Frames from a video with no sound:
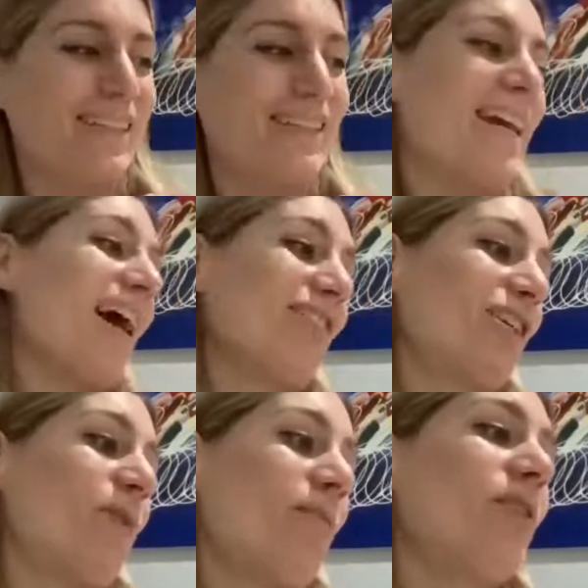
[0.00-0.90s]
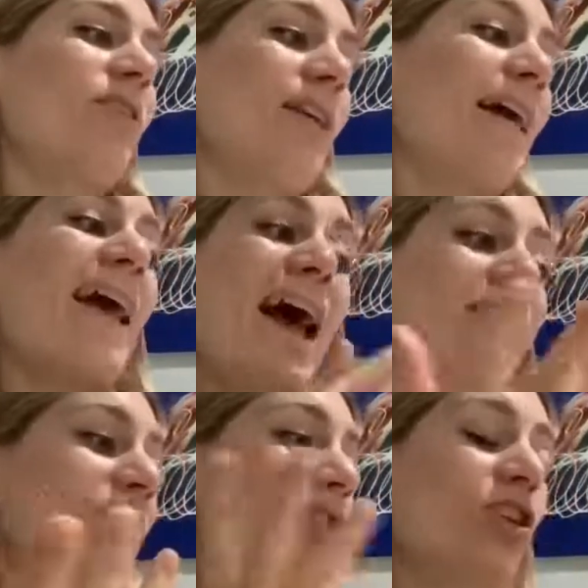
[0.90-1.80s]
yeah, so I would
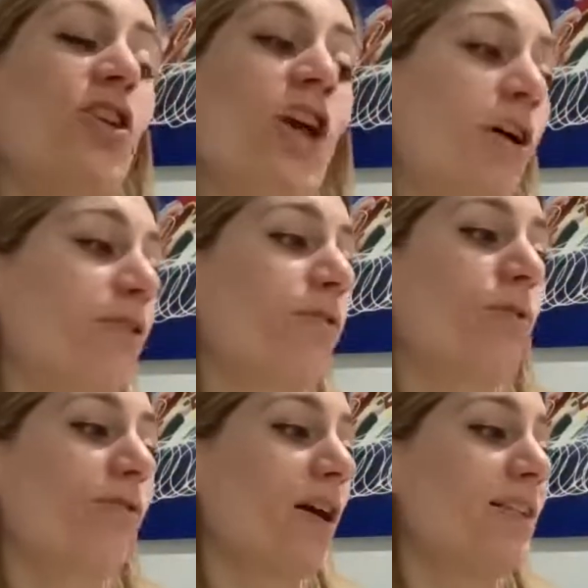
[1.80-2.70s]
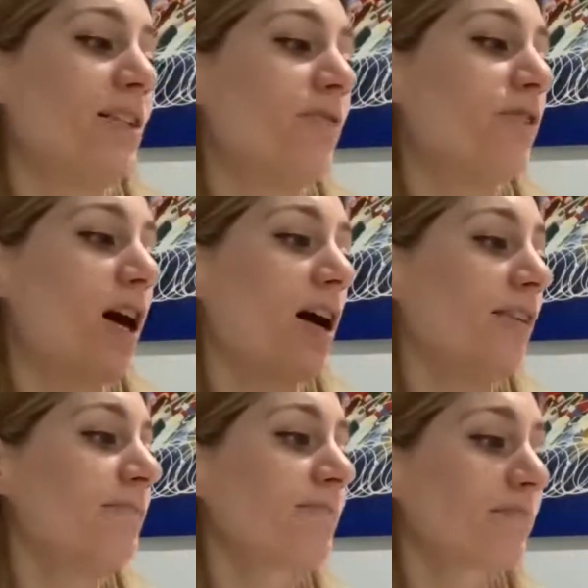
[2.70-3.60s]
again go through all the advice that you've
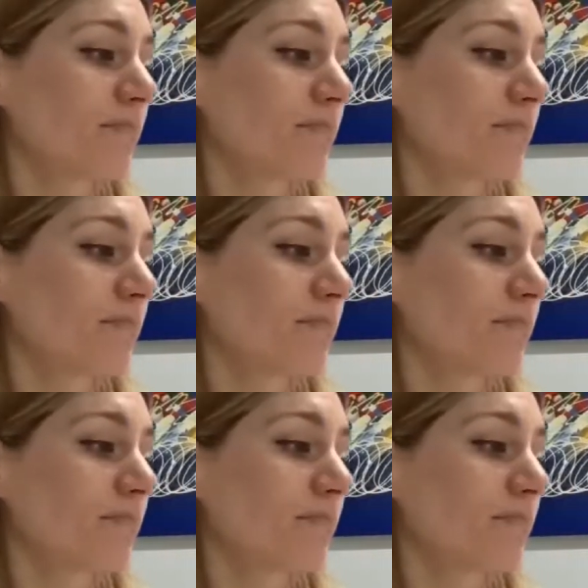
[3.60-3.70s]
done.